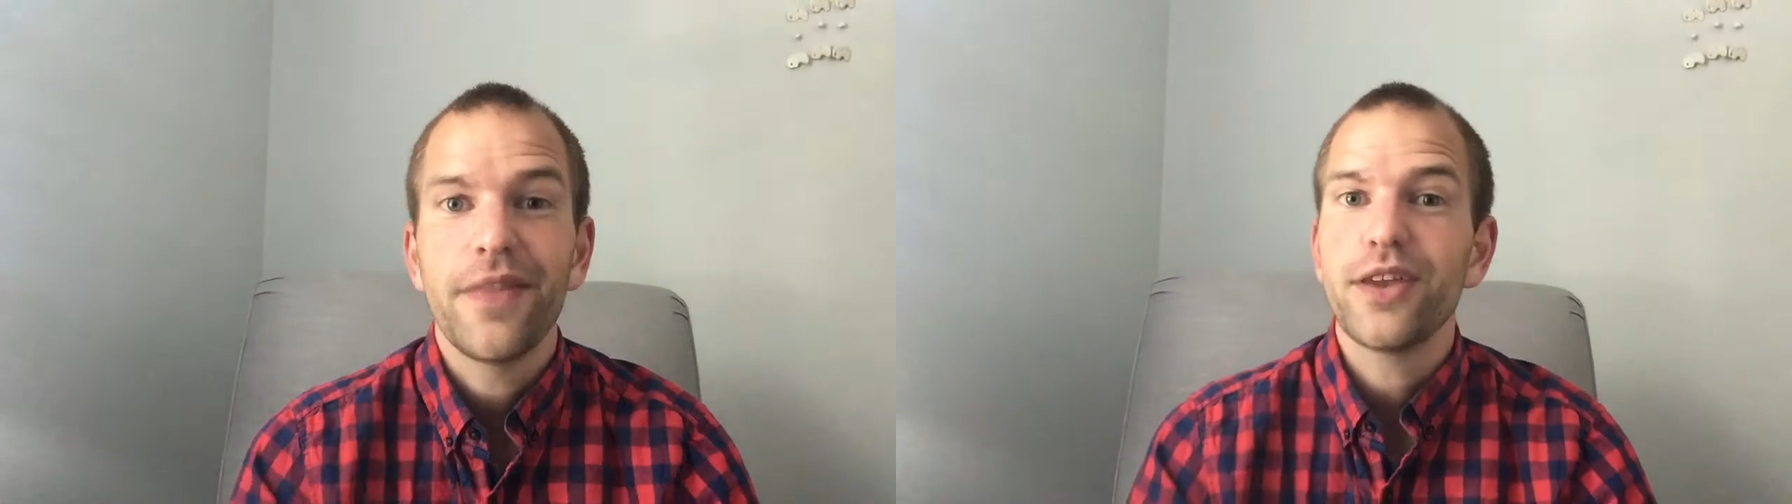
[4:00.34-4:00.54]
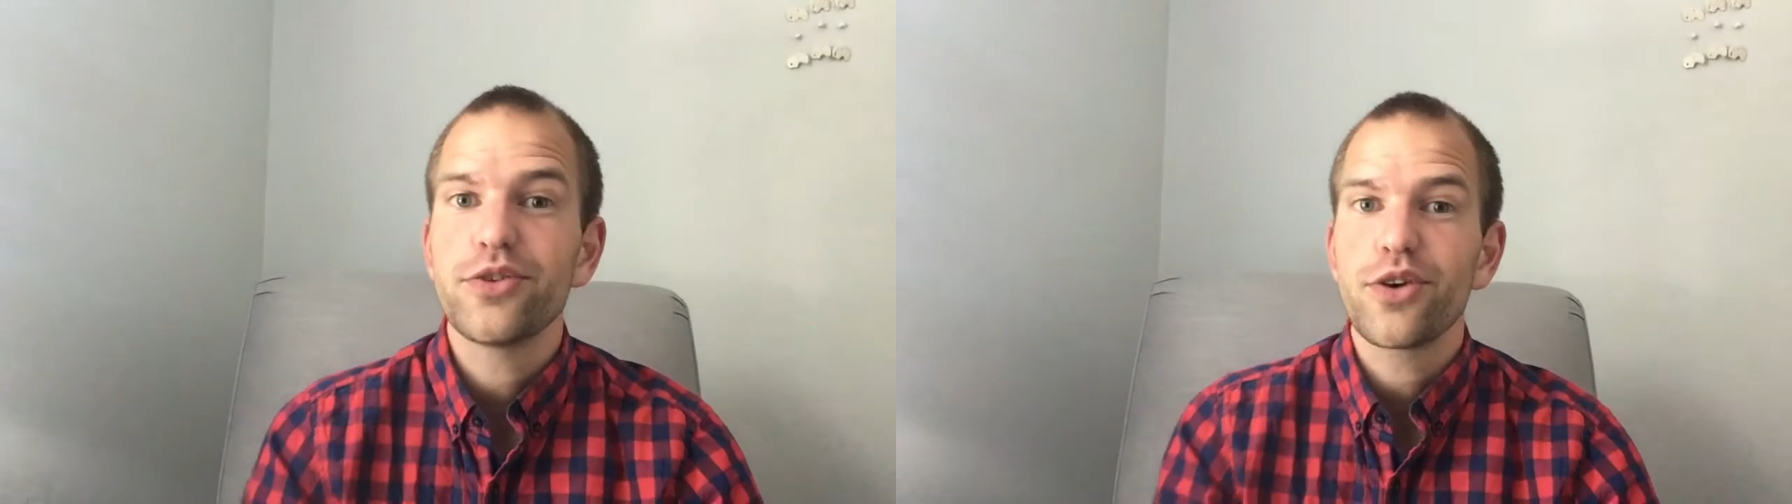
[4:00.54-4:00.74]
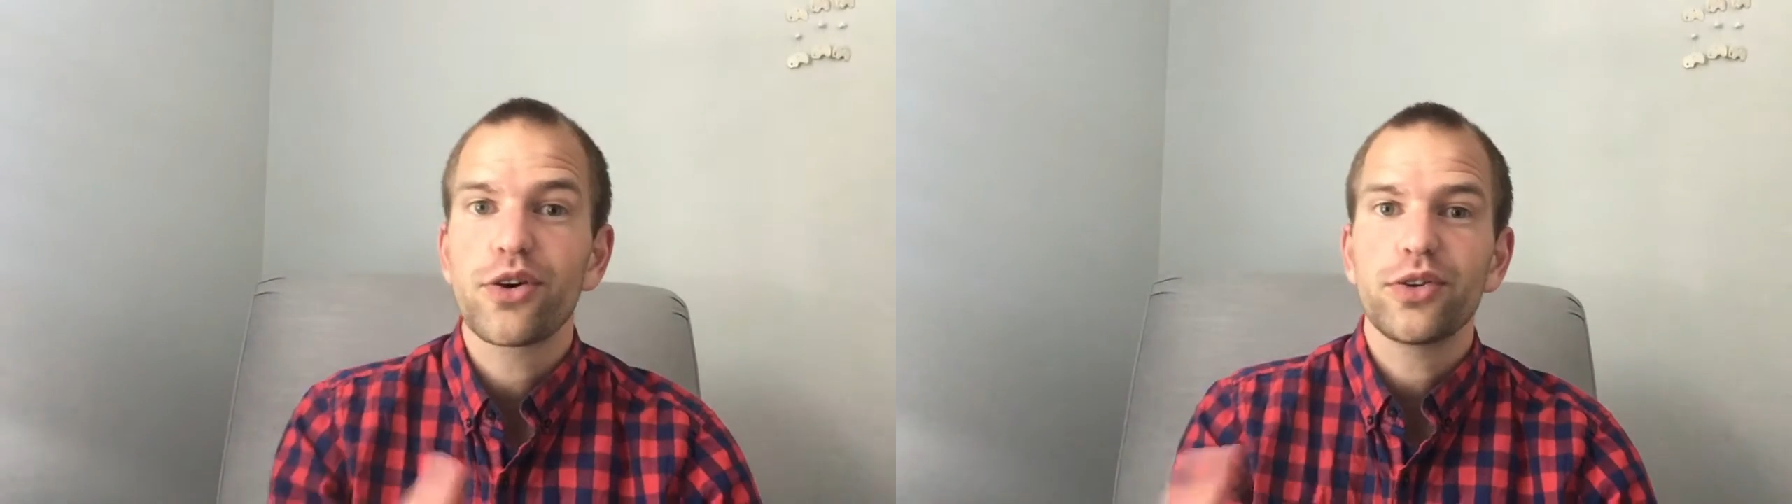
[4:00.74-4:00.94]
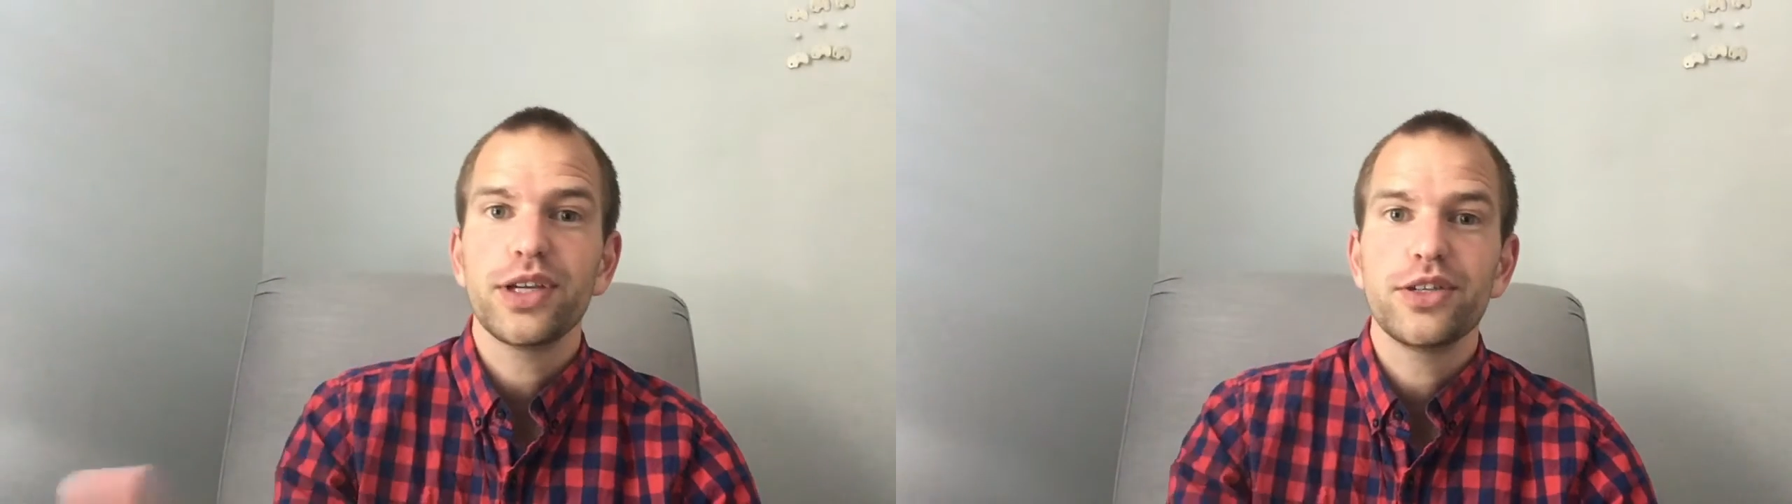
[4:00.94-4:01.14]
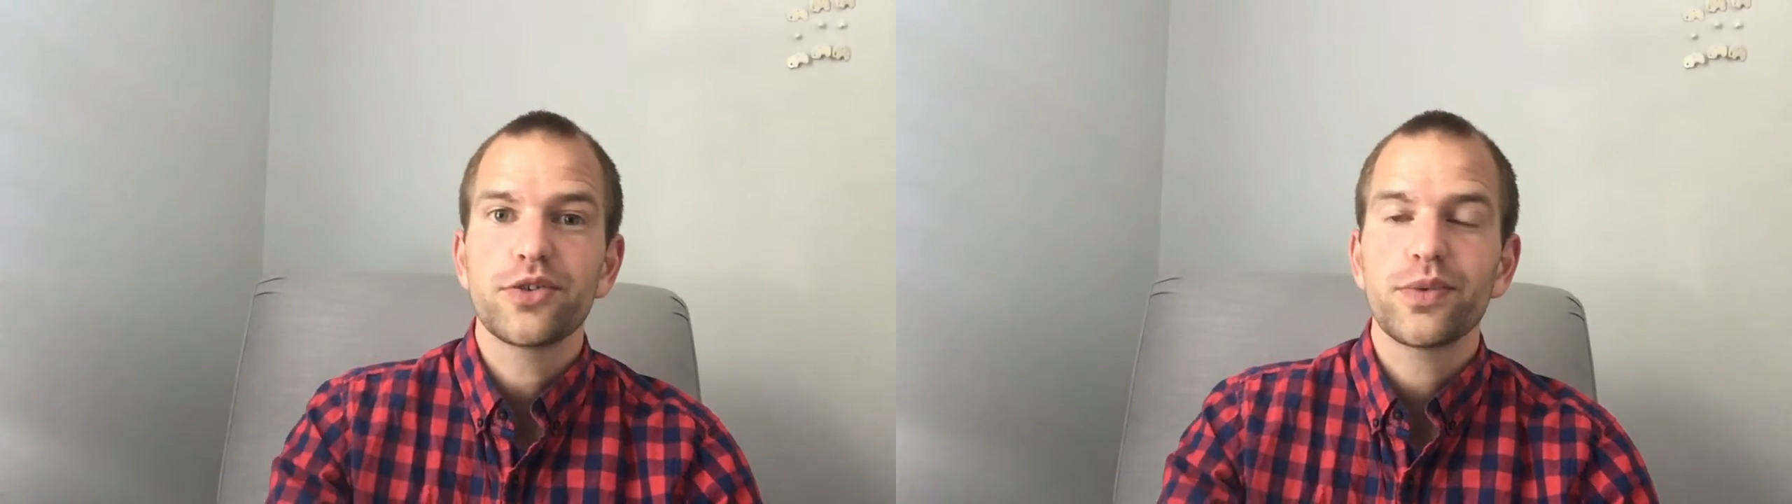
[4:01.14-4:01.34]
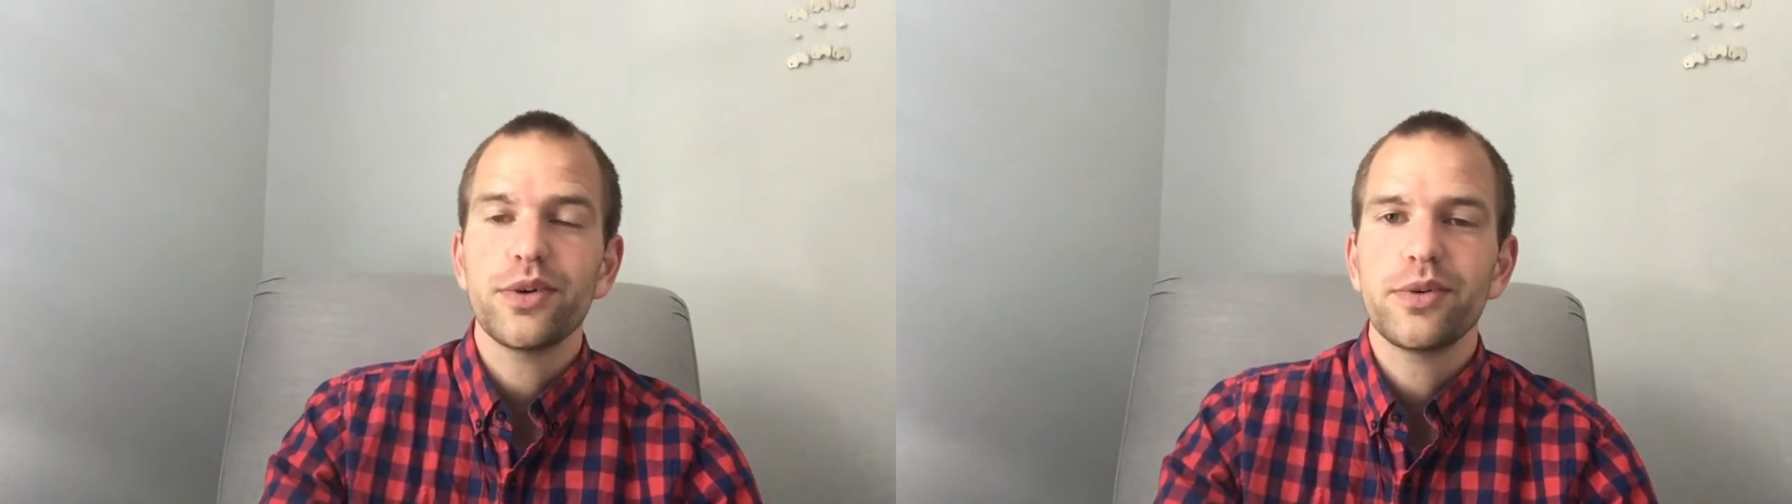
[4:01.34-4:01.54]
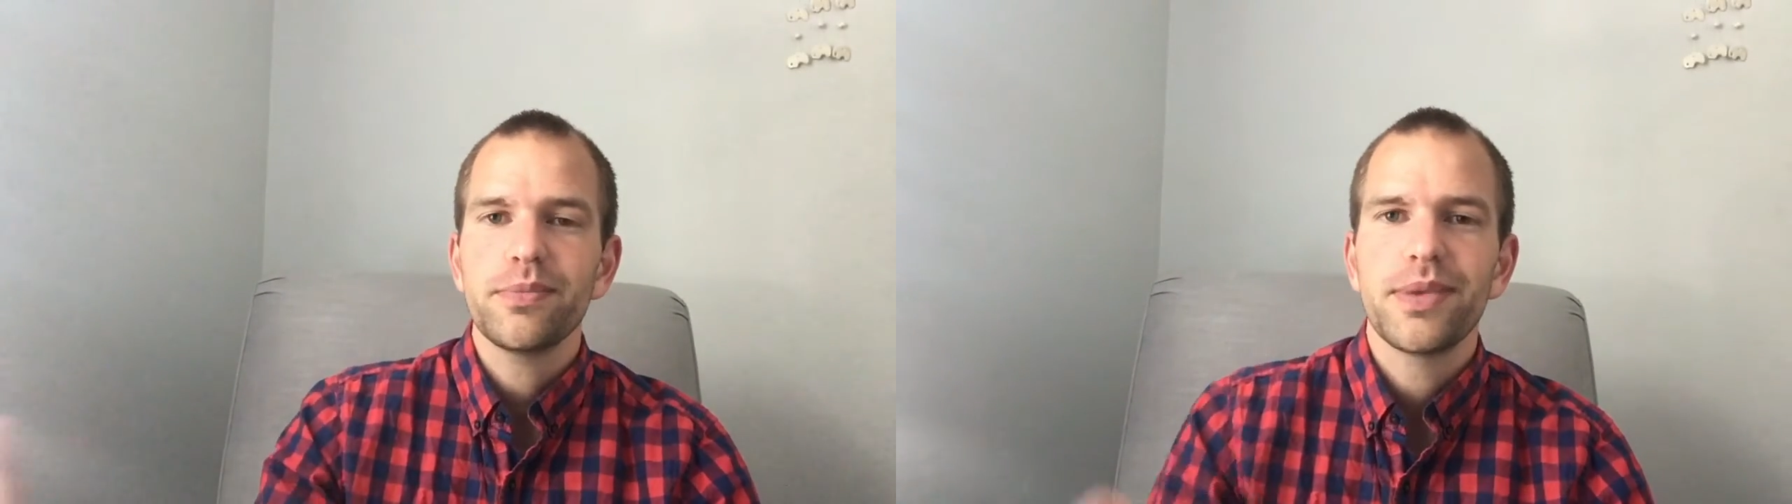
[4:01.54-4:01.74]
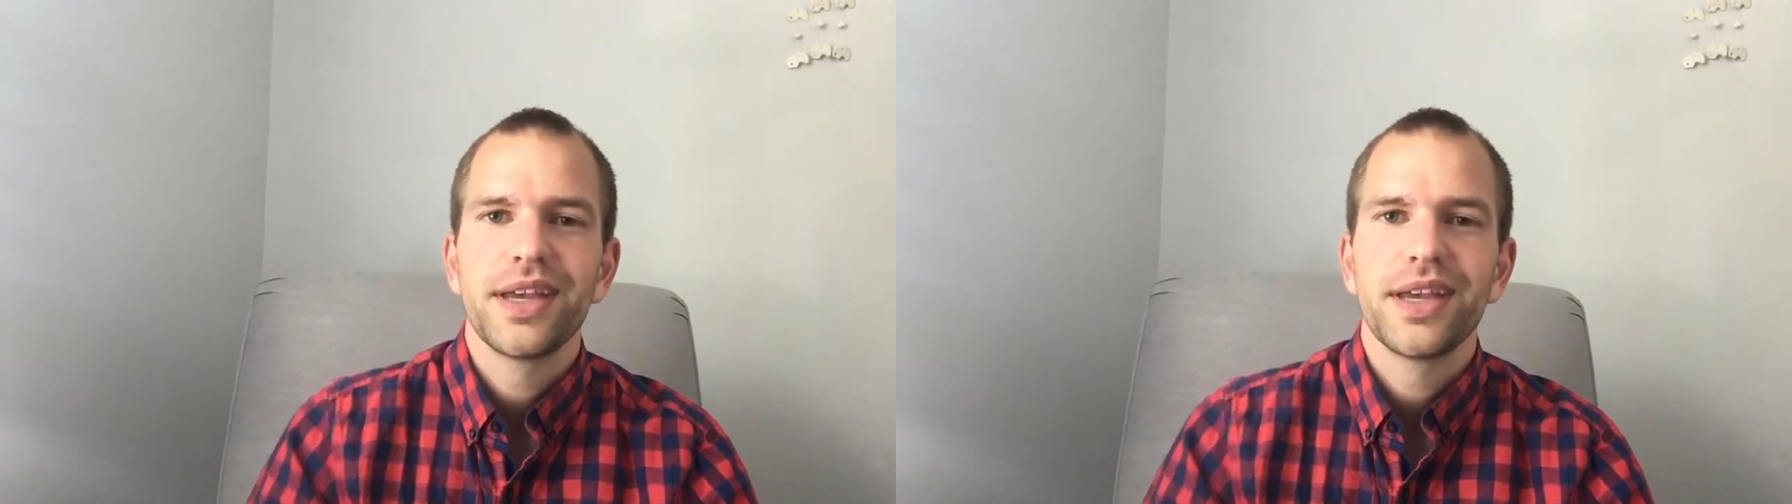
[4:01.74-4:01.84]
then you go clean your room,